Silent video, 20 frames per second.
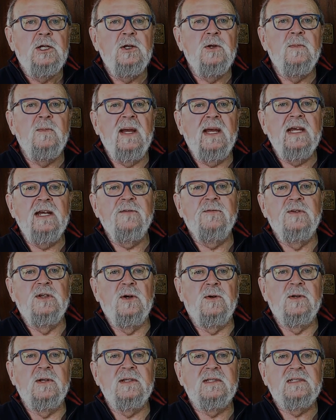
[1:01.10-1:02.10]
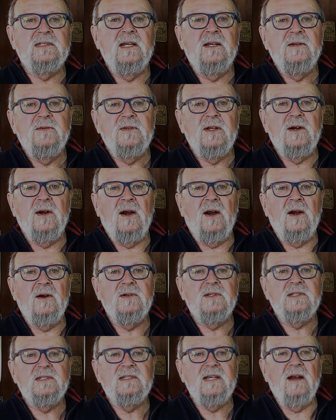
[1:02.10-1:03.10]
You may have noticed there
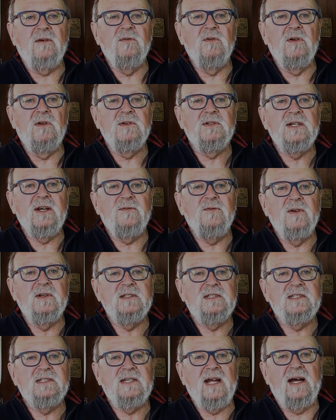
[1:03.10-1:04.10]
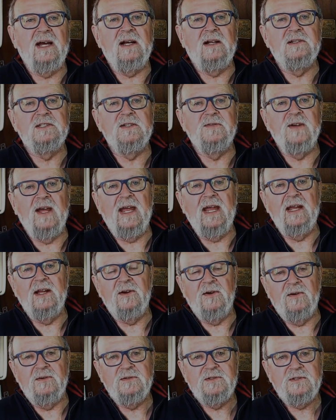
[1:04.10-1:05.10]
are several different styles of
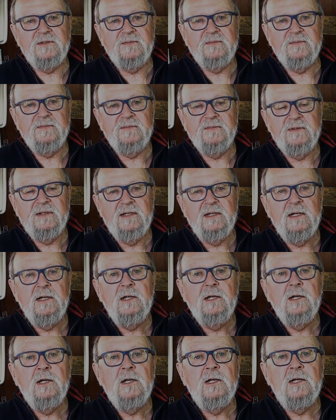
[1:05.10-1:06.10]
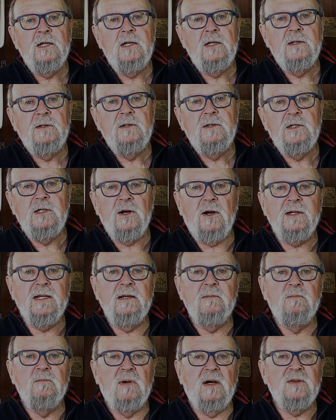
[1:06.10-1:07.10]
anchors.
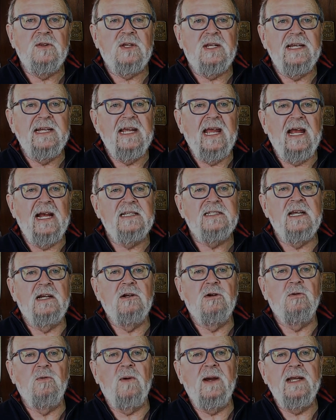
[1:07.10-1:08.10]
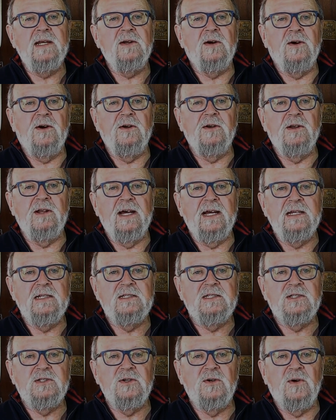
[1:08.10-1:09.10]
Yachting Monthly has a great online
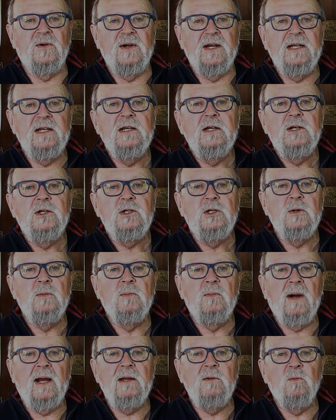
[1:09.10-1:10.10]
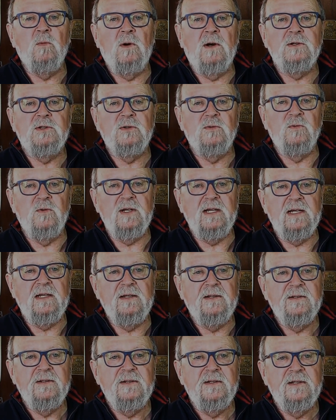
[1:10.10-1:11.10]
story you might want to
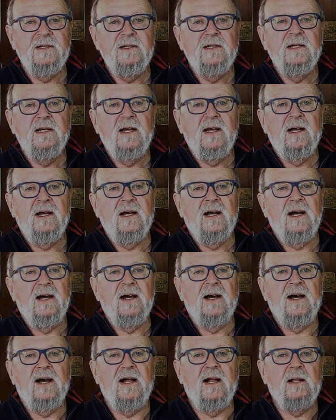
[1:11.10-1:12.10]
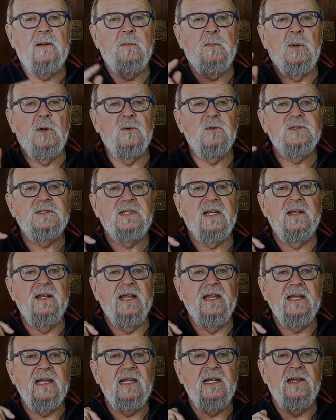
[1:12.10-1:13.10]
read. I'll post the
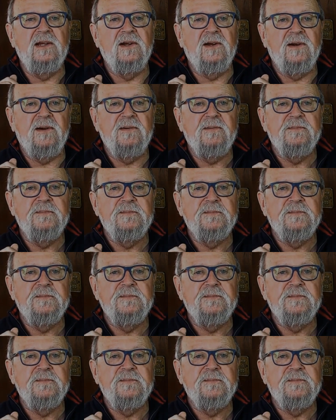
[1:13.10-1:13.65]
link here.